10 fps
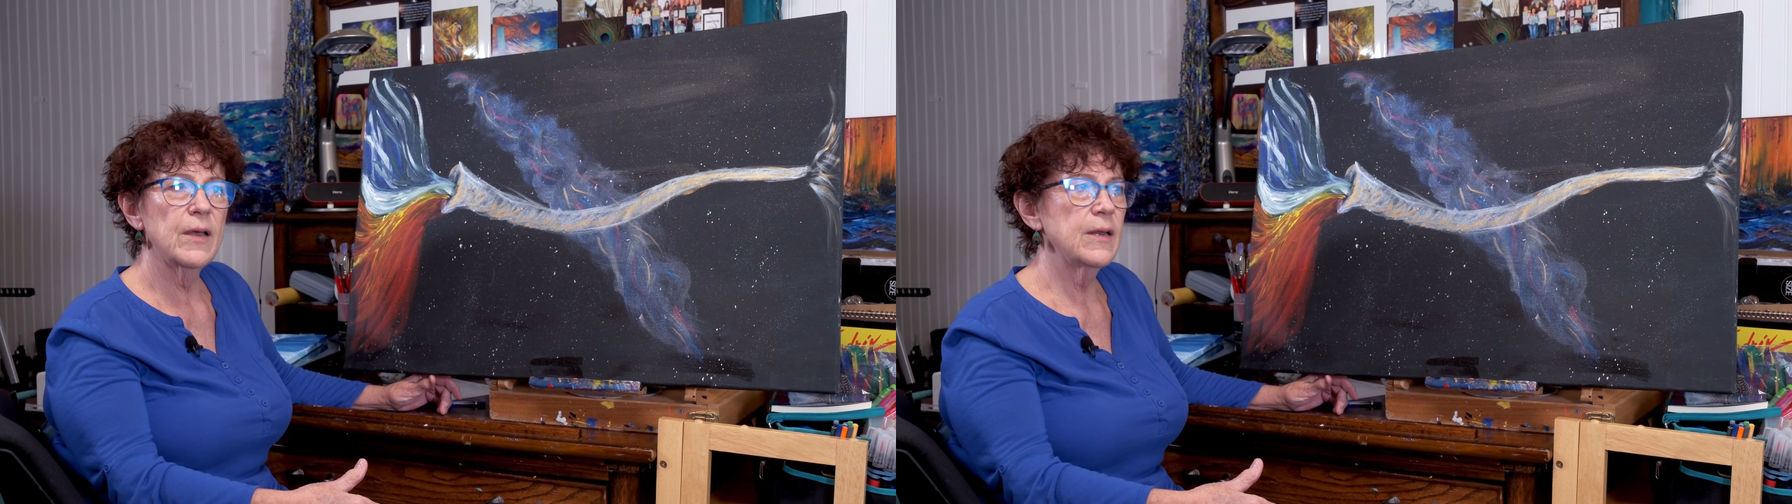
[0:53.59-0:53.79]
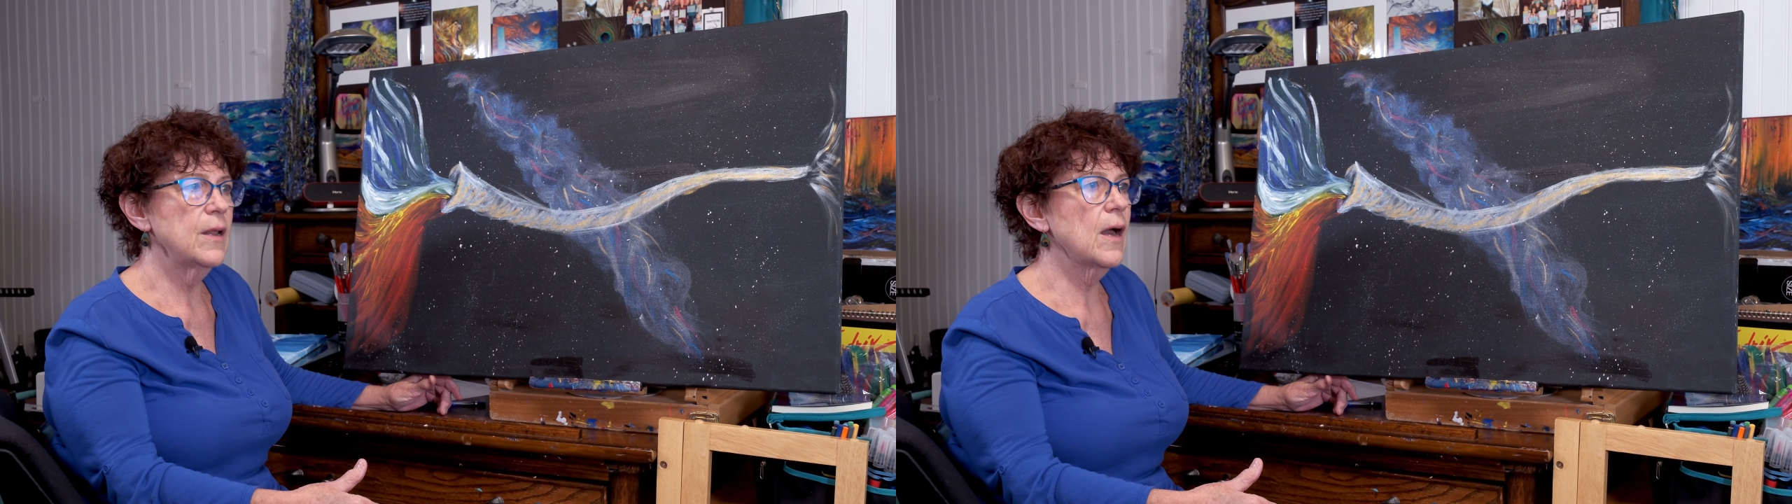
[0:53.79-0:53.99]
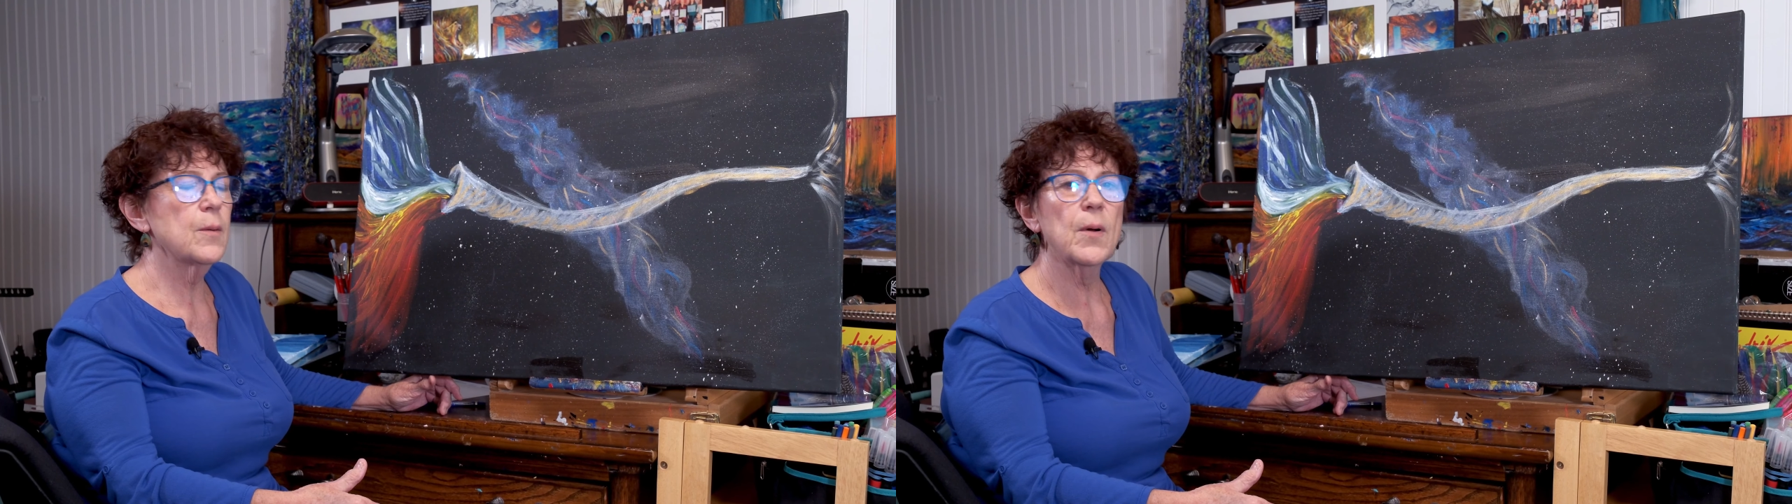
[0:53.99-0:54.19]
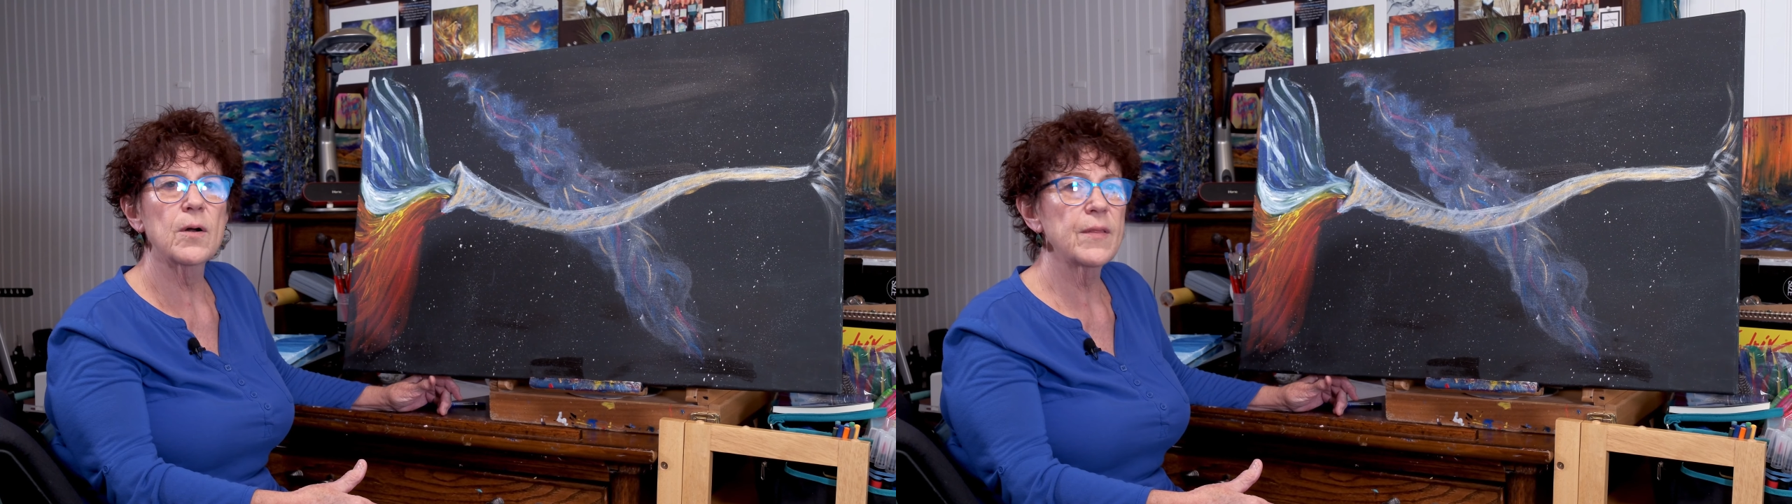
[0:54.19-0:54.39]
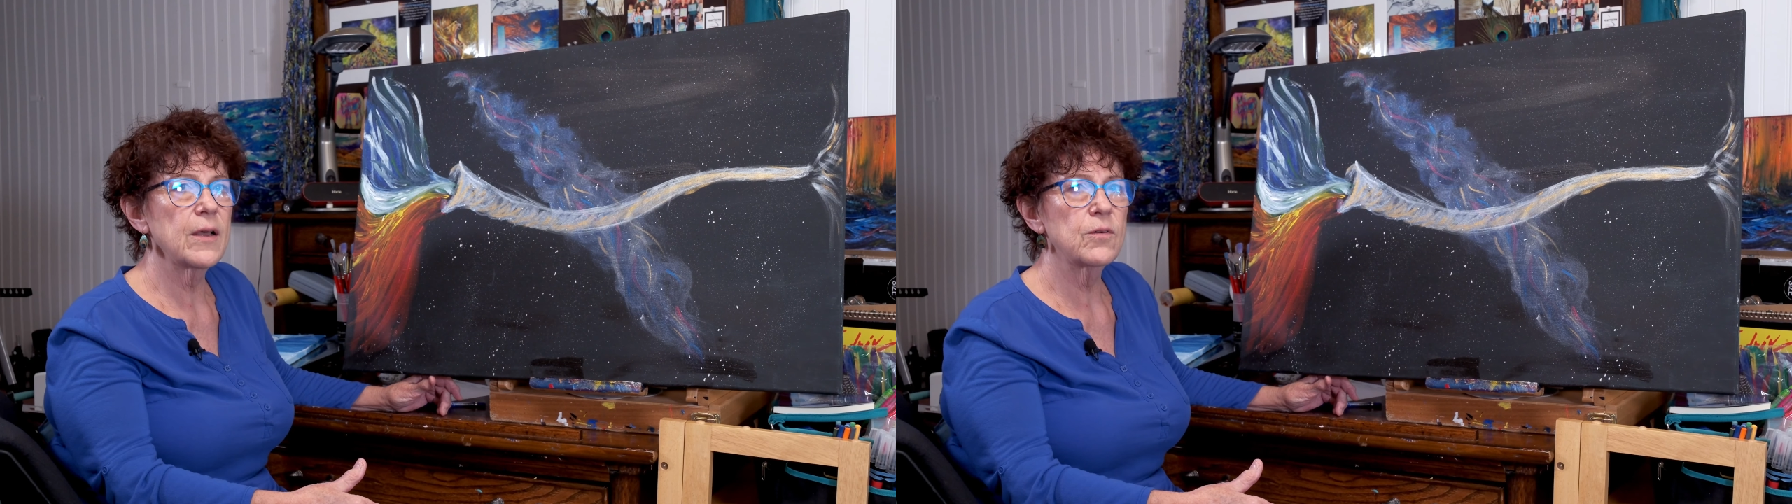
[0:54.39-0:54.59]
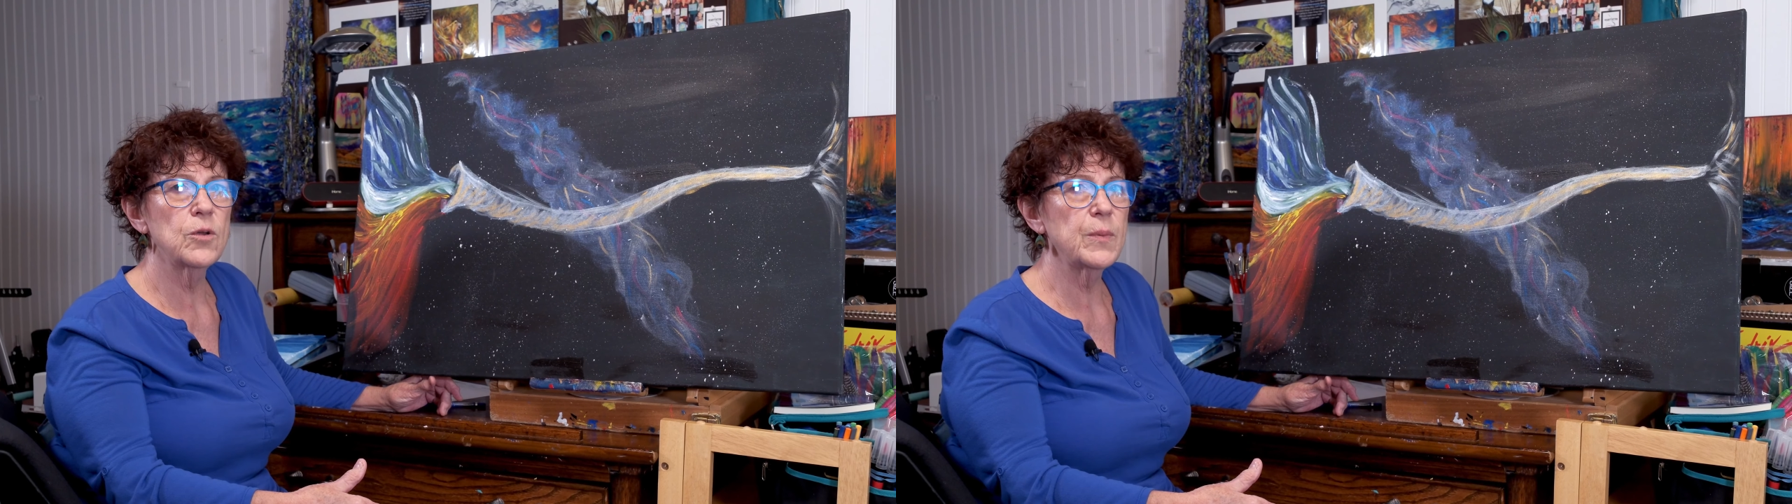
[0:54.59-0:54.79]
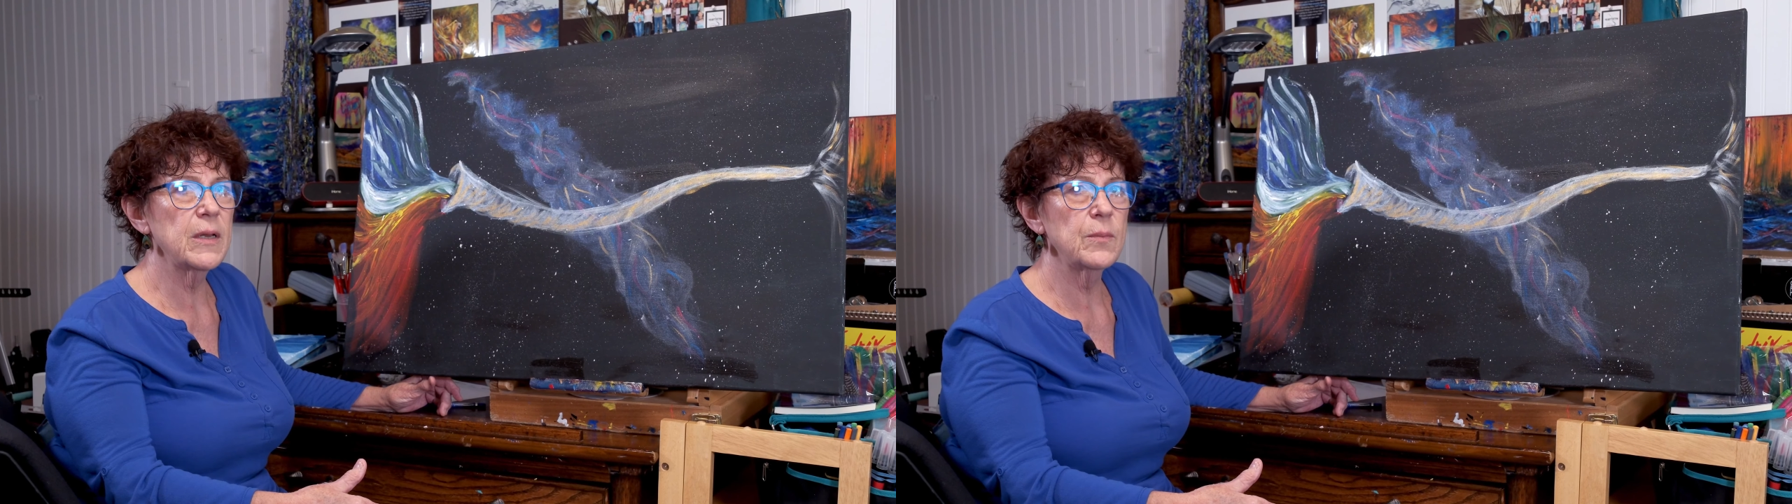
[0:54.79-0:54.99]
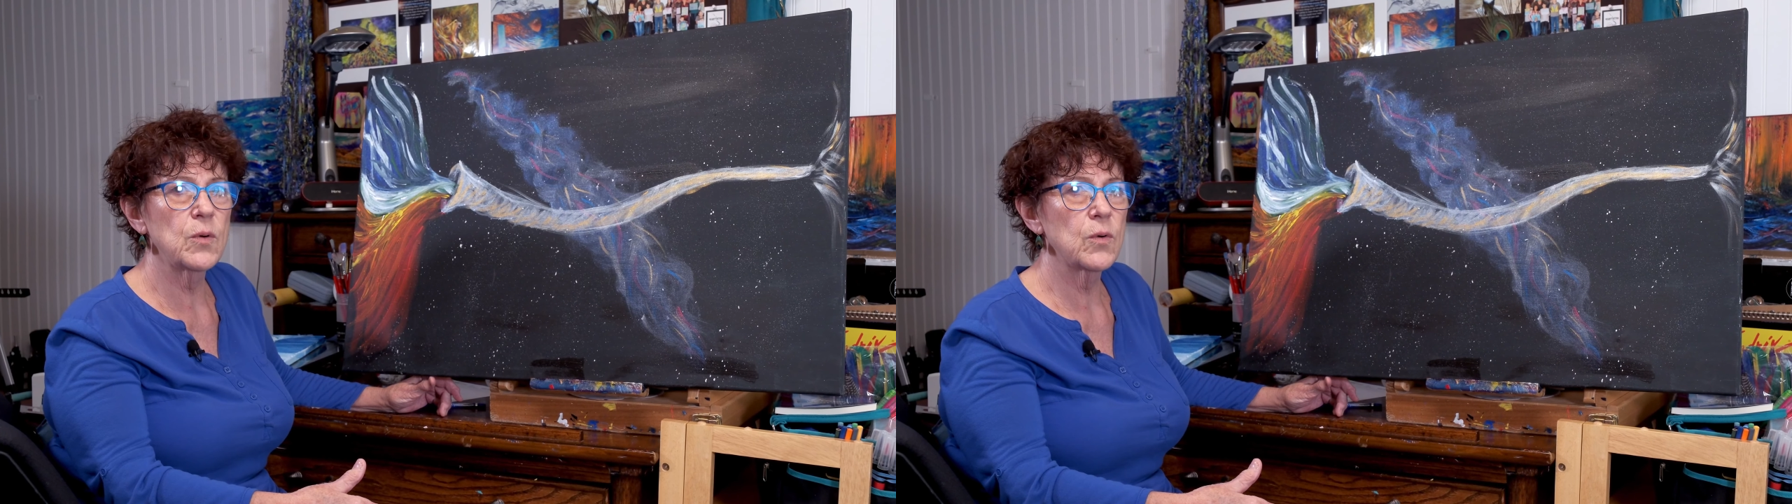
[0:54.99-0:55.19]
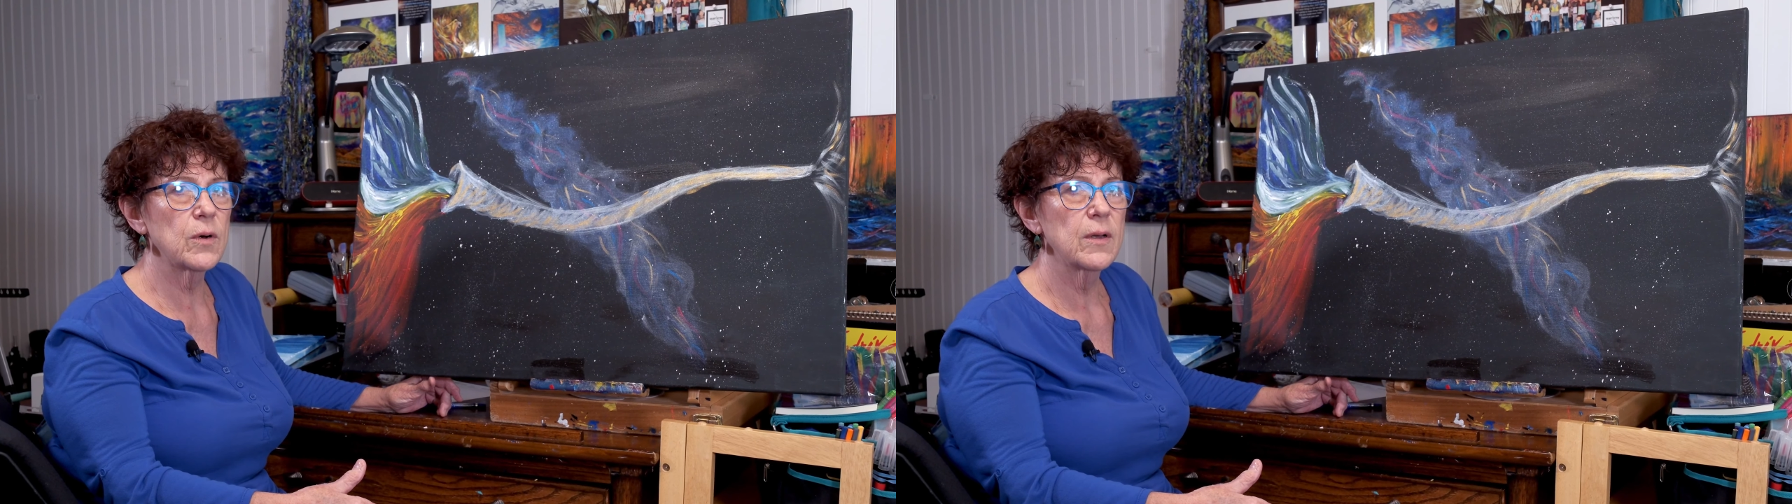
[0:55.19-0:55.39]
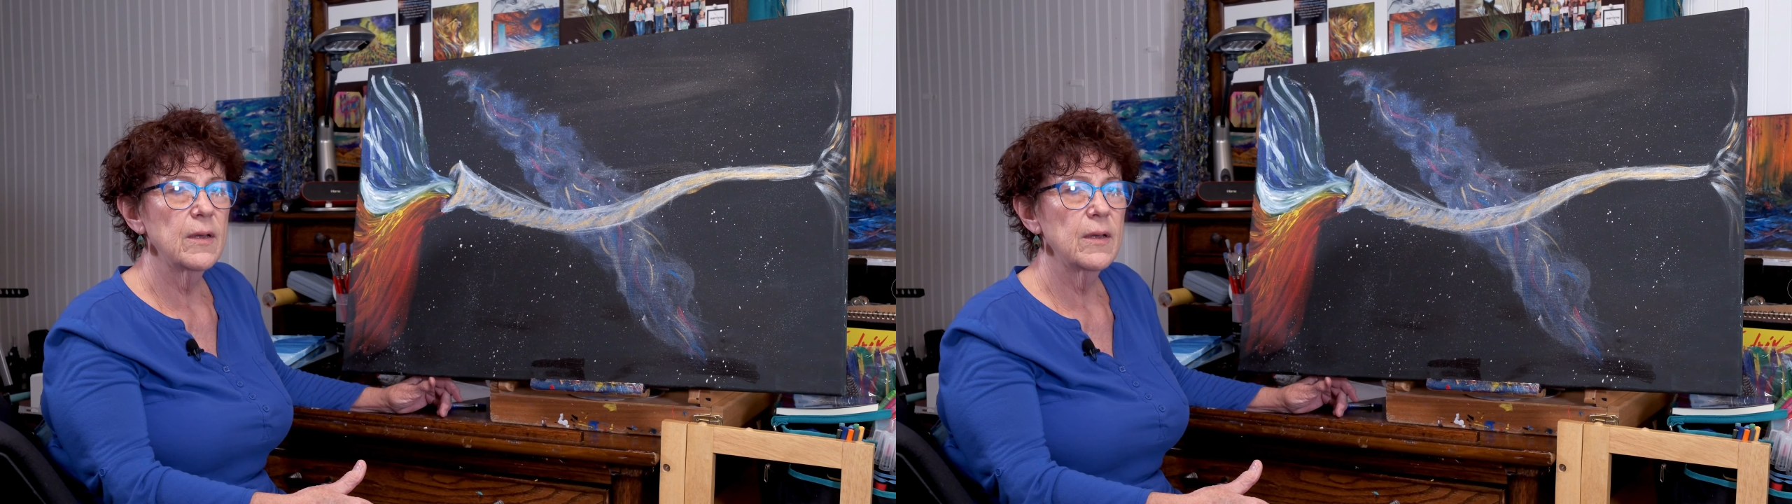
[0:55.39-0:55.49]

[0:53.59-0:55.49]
and not a part of that group anymore.